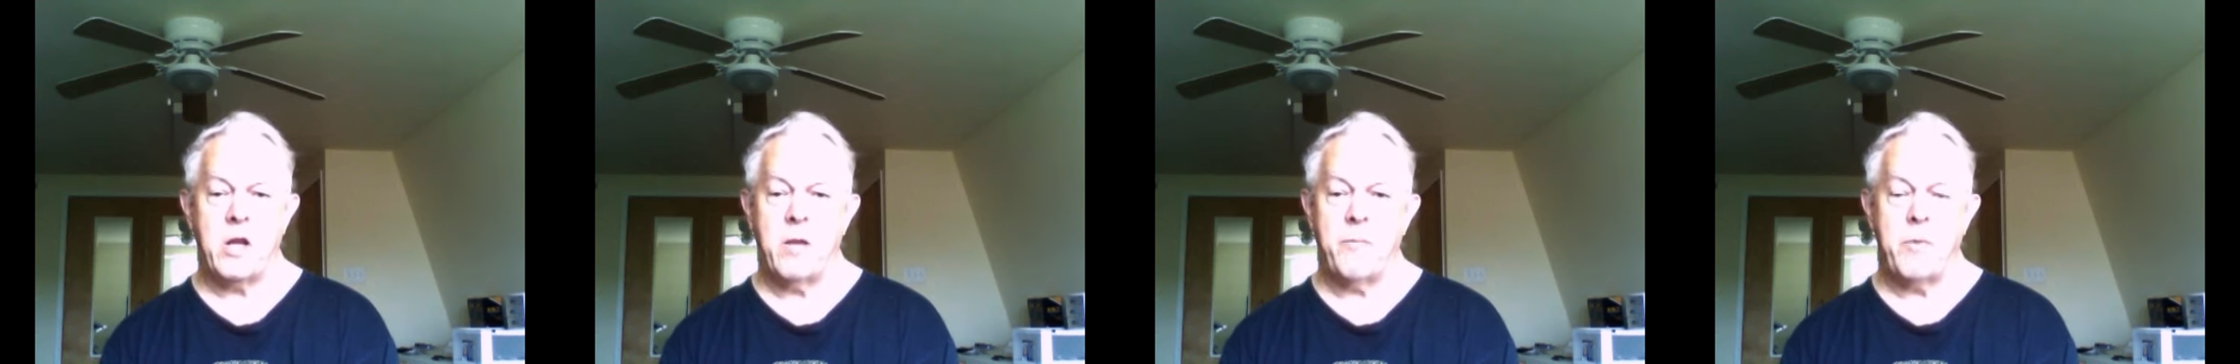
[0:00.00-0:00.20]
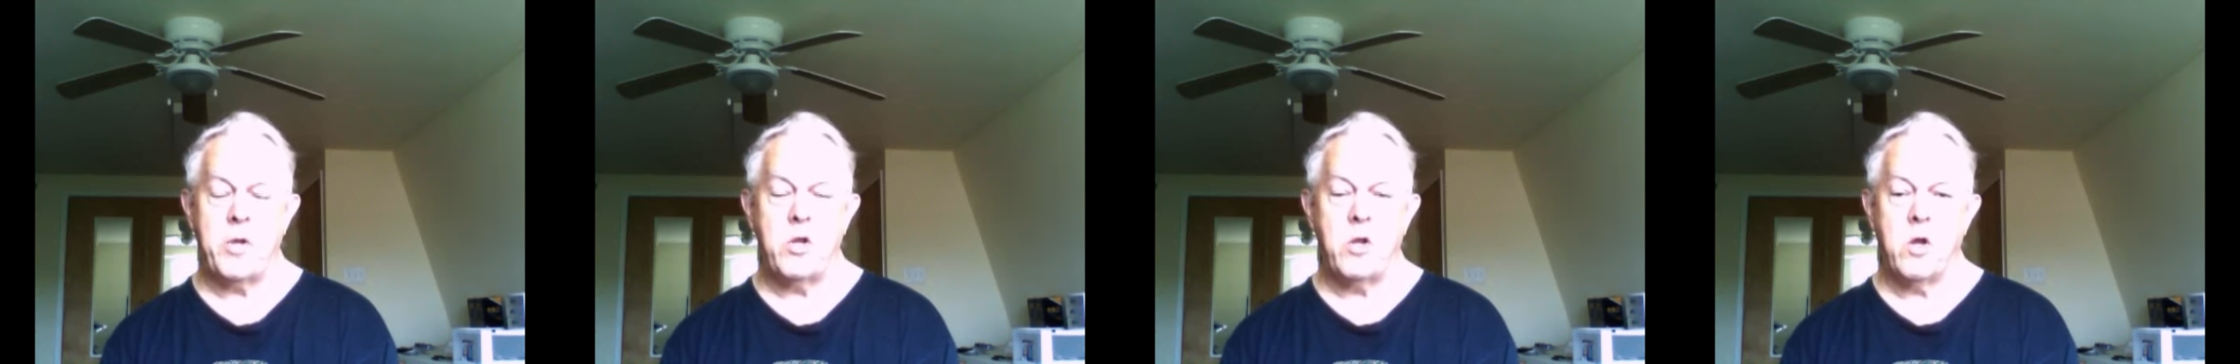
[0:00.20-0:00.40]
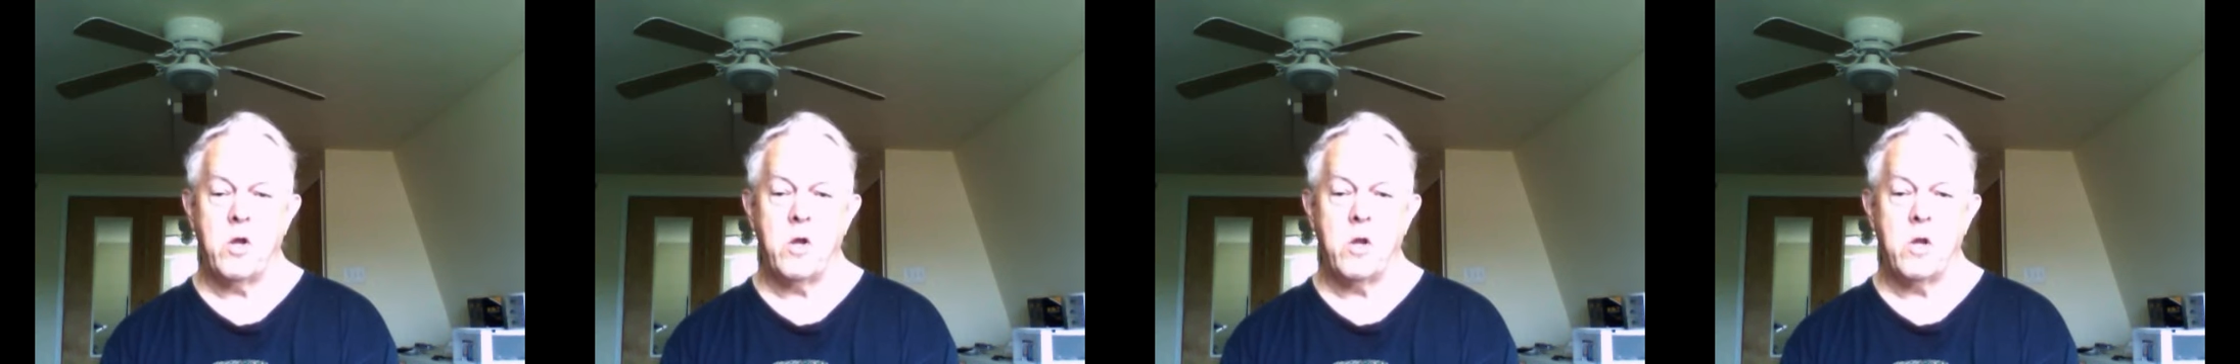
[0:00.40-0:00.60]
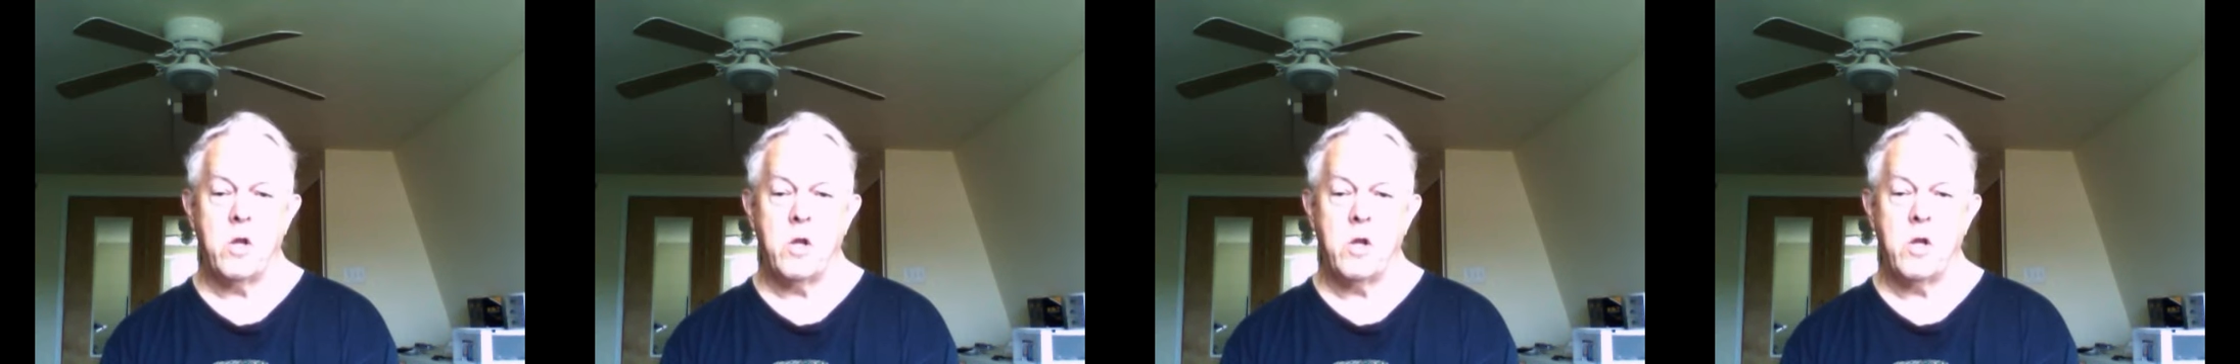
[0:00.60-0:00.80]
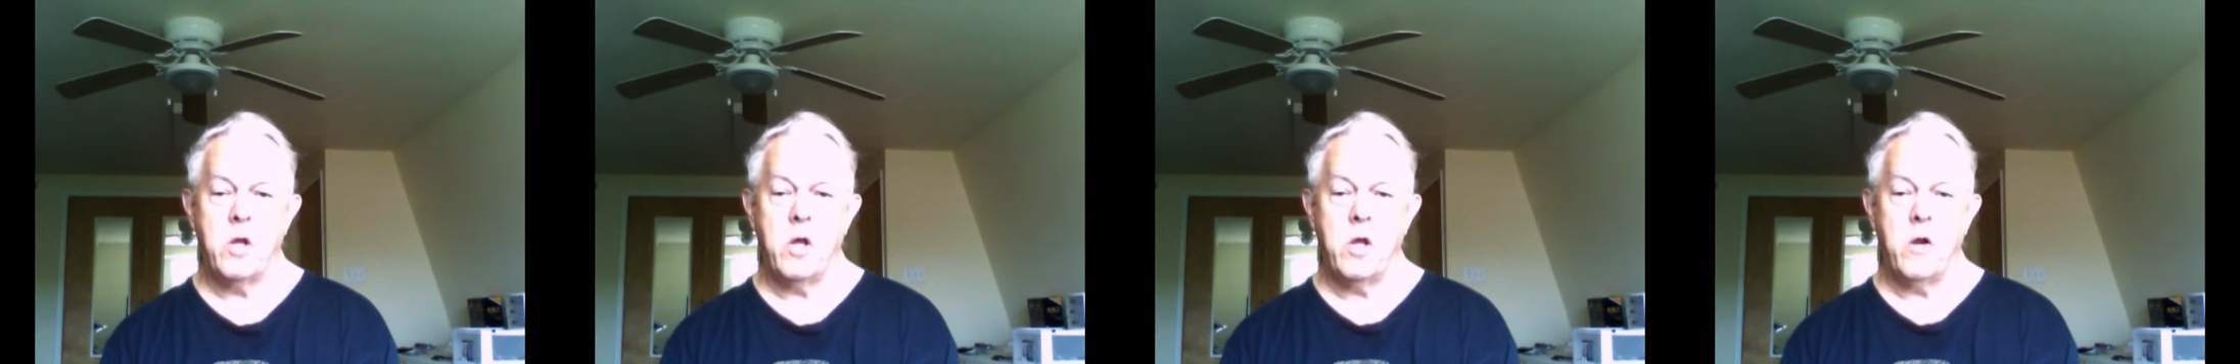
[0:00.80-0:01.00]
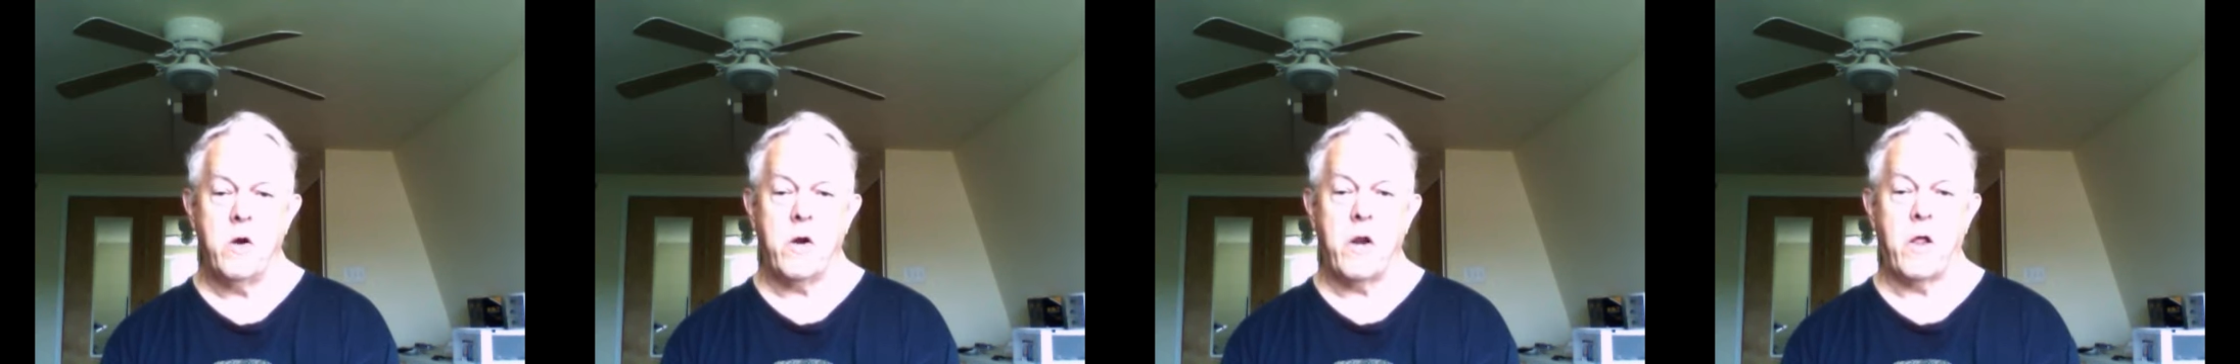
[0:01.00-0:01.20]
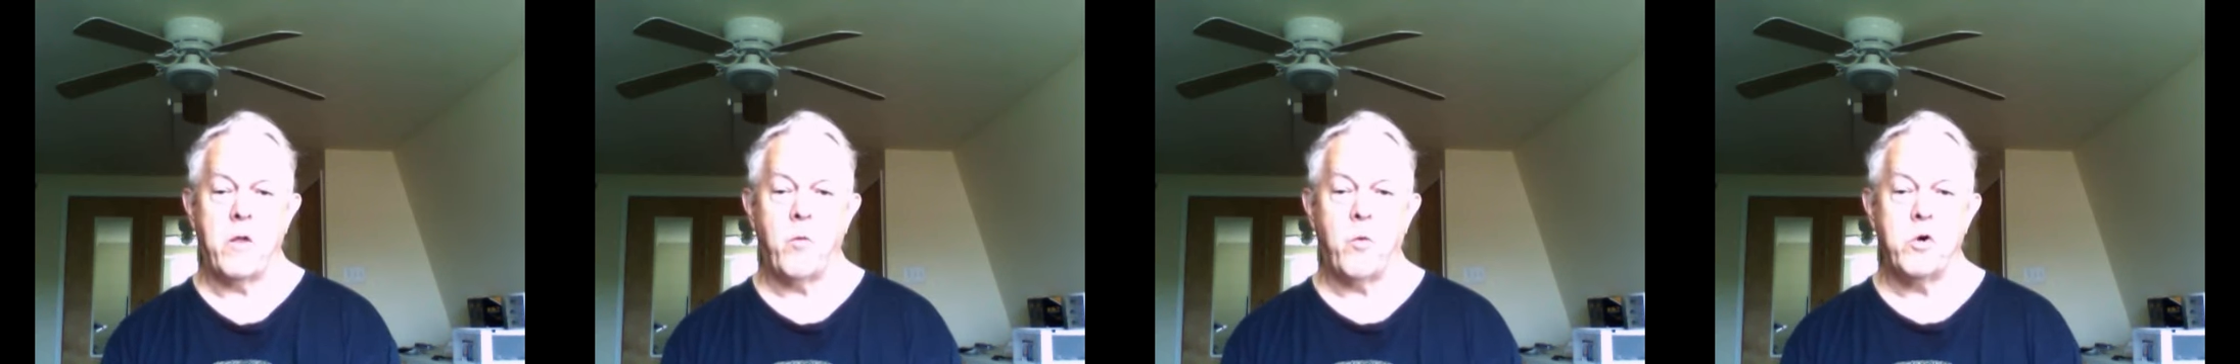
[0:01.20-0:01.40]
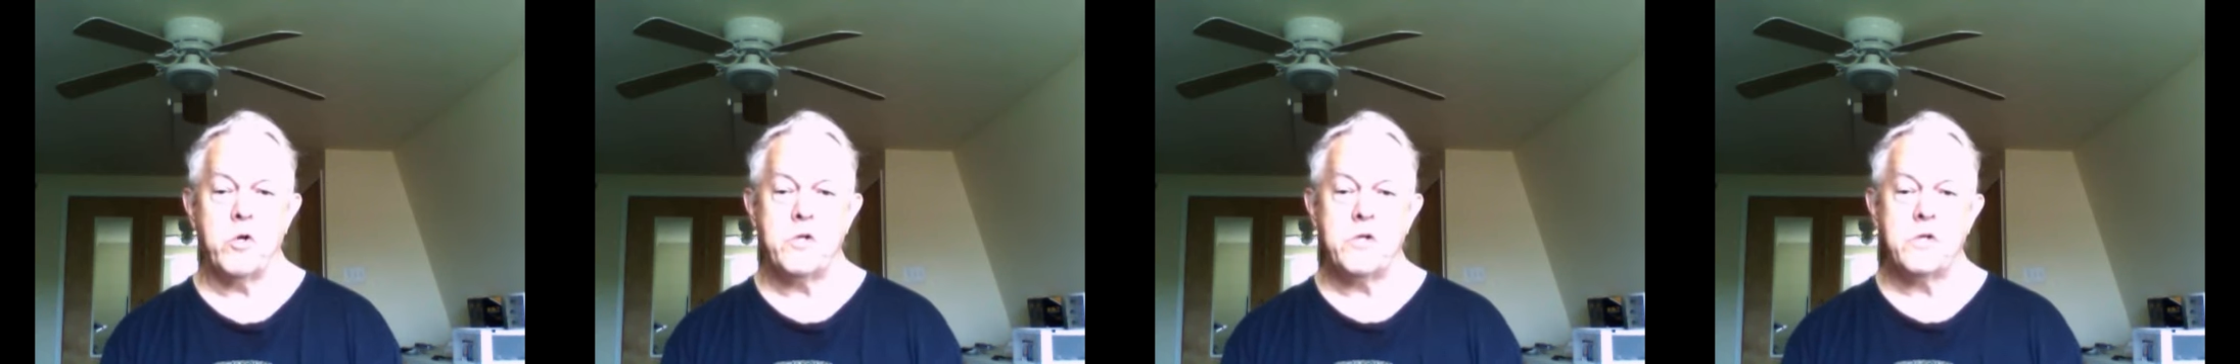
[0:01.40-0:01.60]
I mean, in other
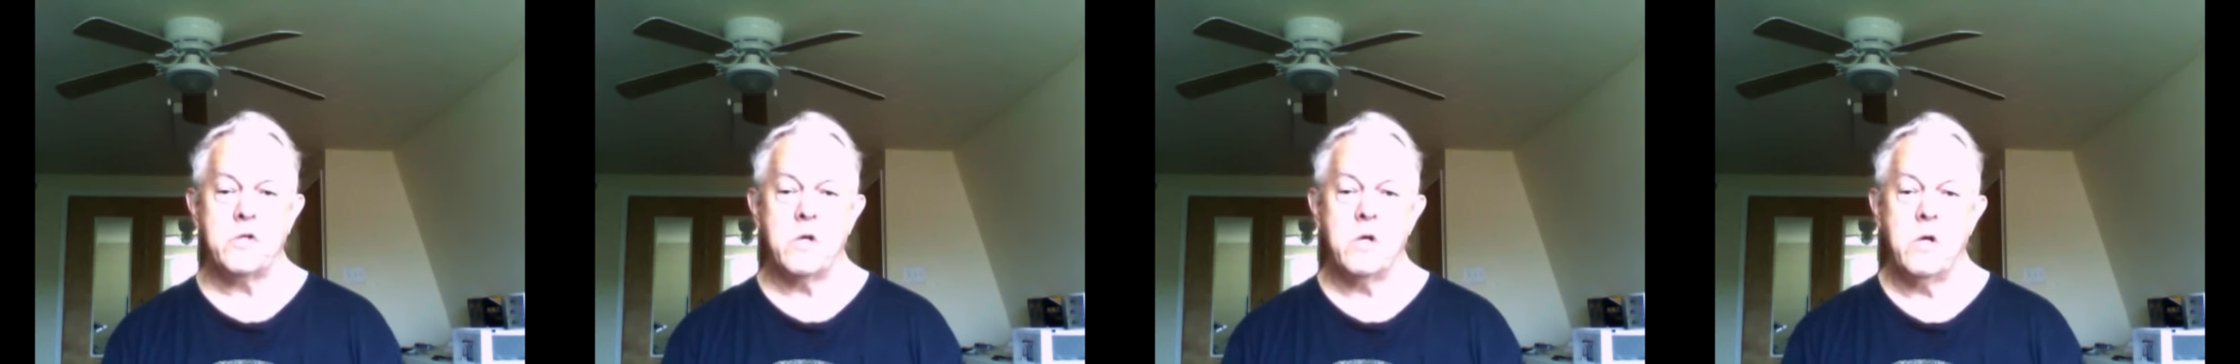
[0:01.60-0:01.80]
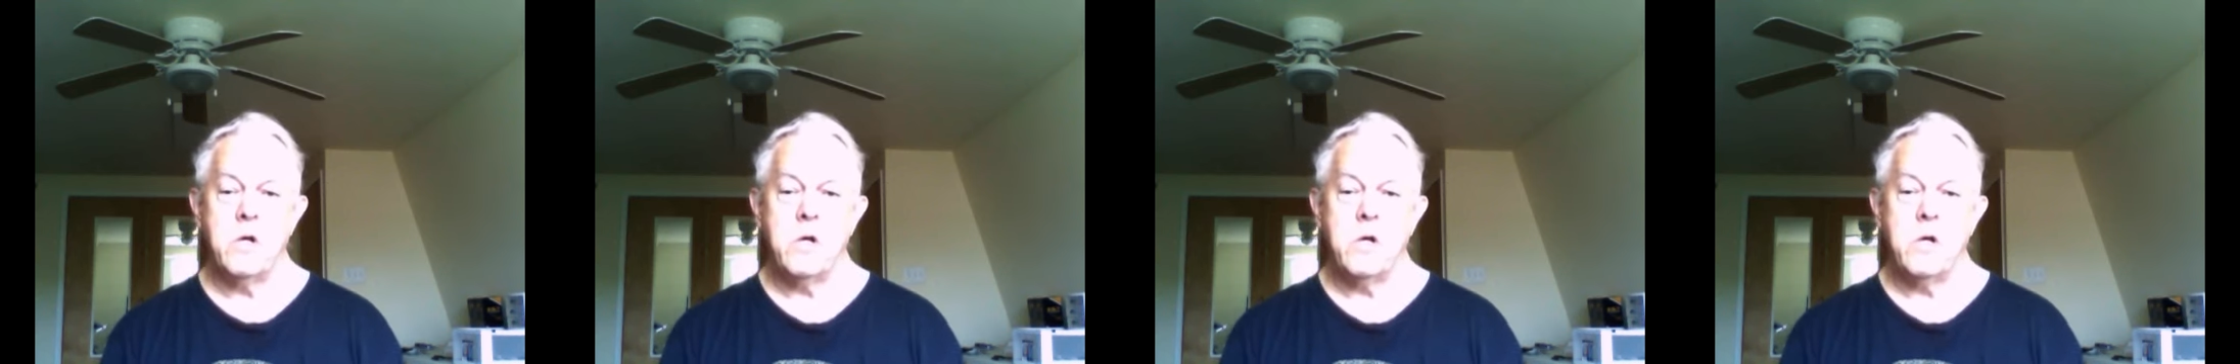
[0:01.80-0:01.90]
words,